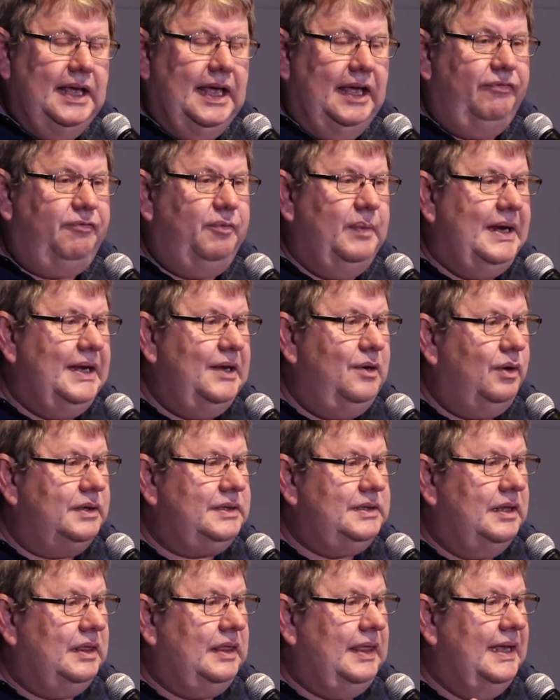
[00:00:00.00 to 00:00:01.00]
If we
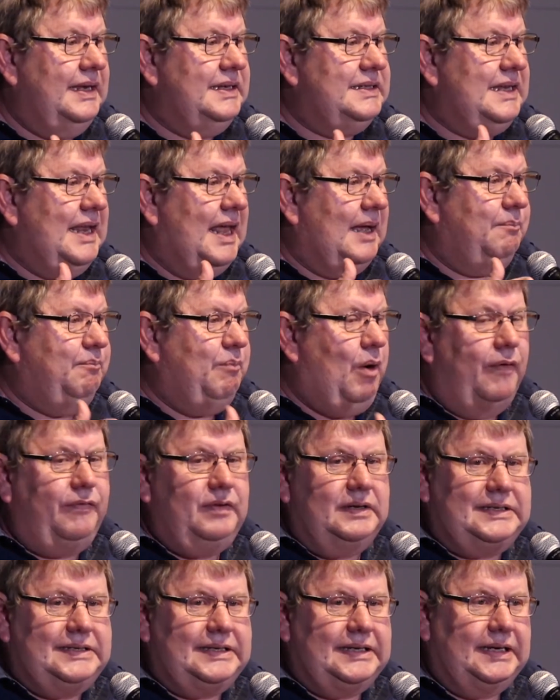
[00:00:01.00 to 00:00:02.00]
looked at things like
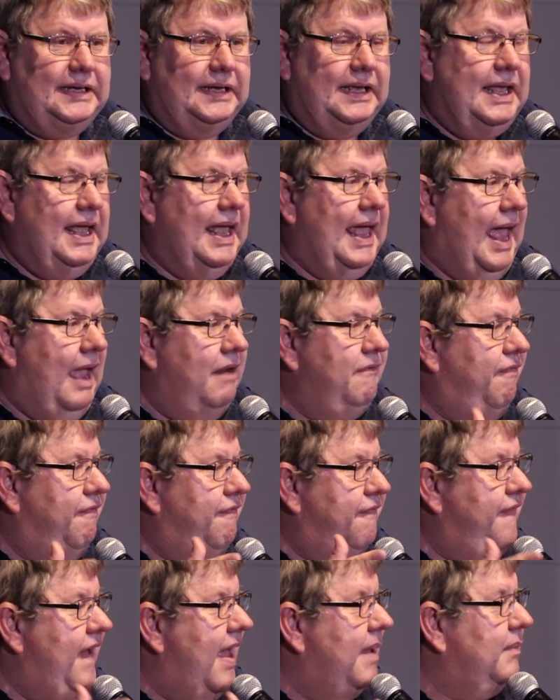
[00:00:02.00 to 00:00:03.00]
poverty and
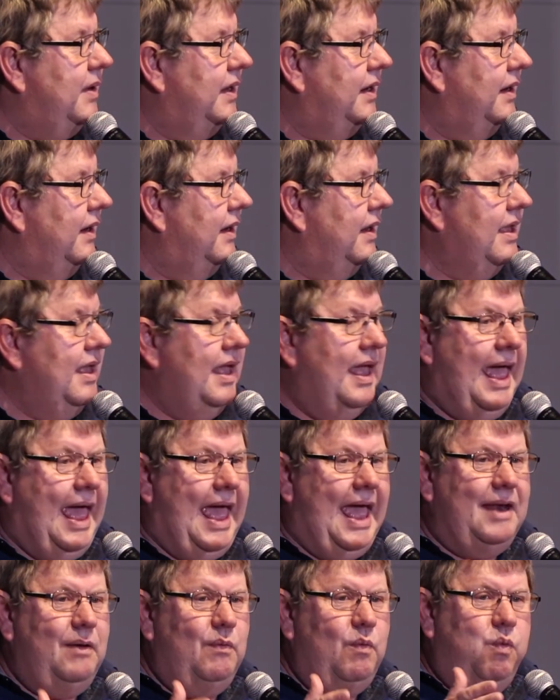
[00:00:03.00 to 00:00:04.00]
famine
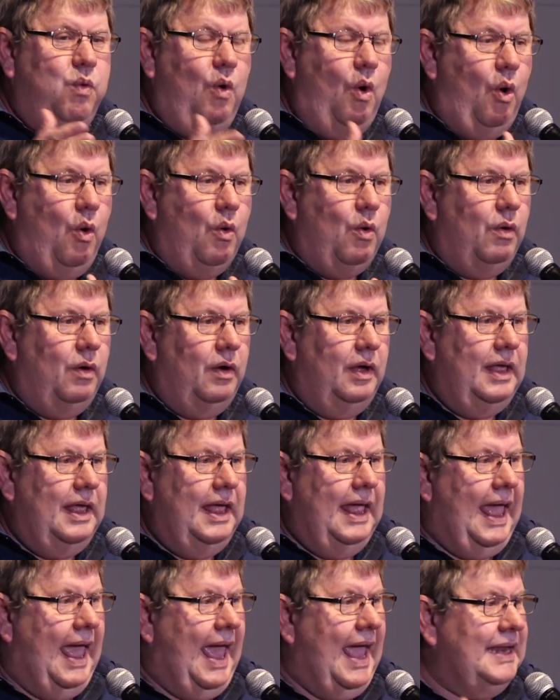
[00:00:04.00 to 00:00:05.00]
and war
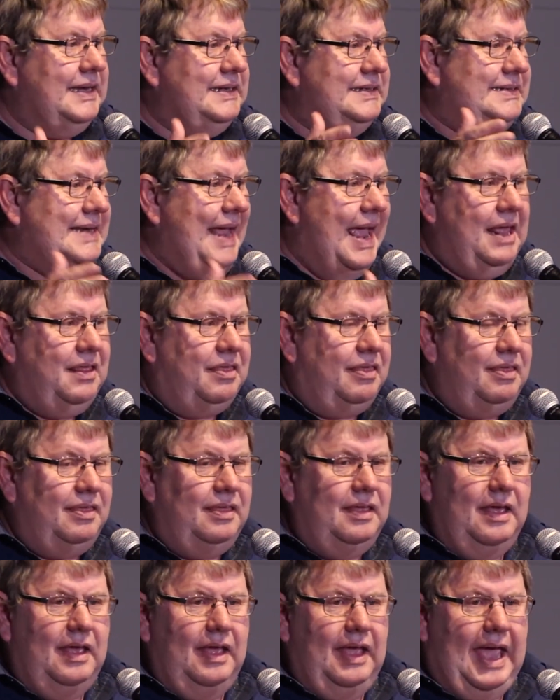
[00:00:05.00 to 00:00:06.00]
and death
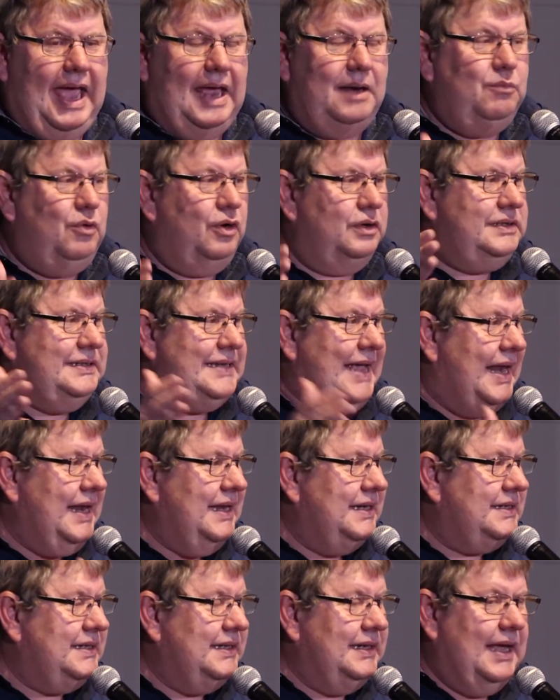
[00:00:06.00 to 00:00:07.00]
and
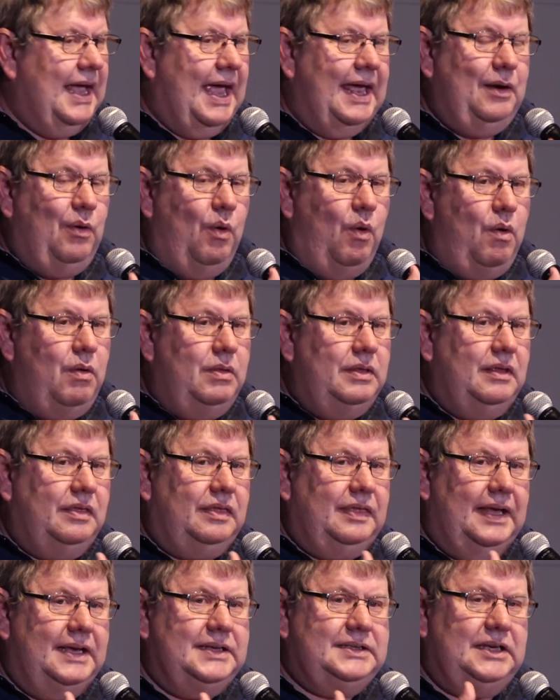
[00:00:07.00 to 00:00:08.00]
mortality and all the
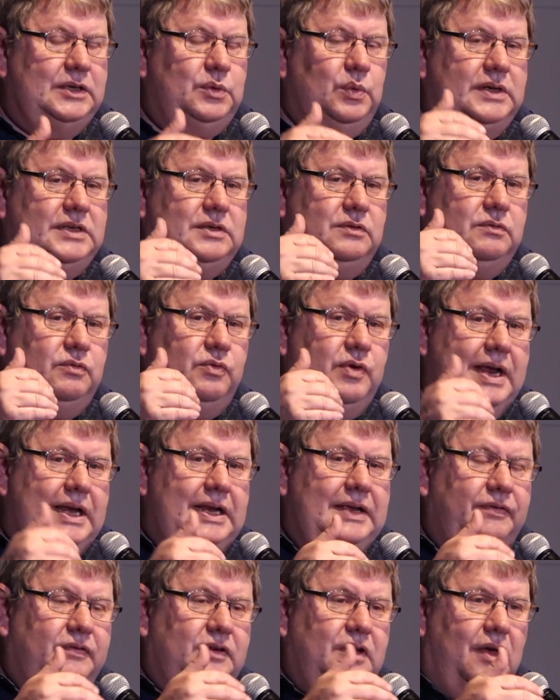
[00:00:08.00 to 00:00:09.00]
things that we
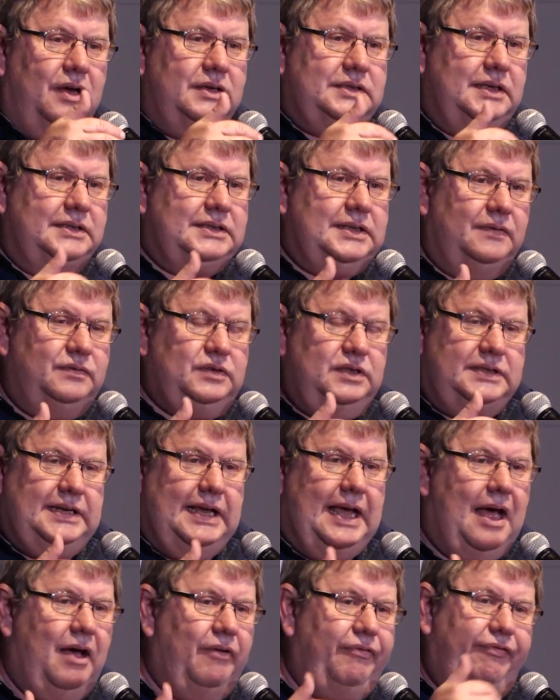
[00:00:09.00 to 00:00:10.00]
really have classed ourselves to
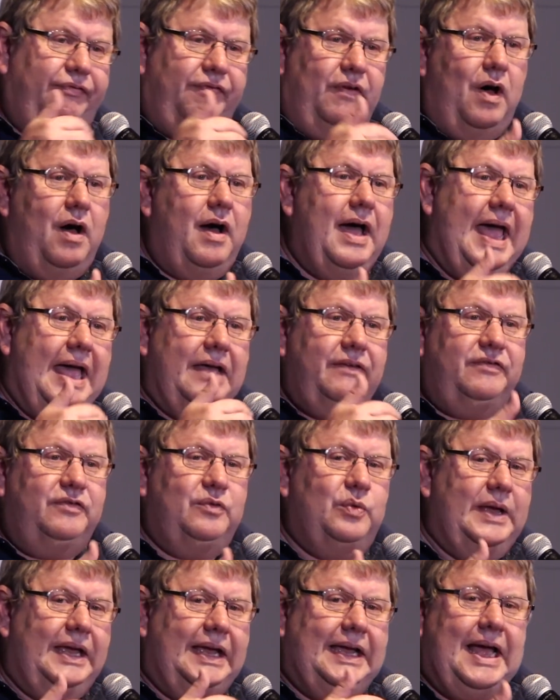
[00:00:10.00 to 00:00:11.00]
say, how far
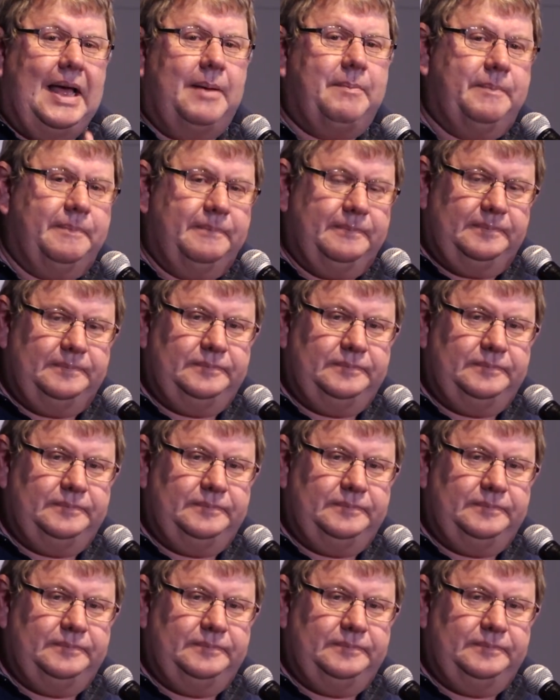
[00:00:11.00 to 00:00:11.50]
have we come?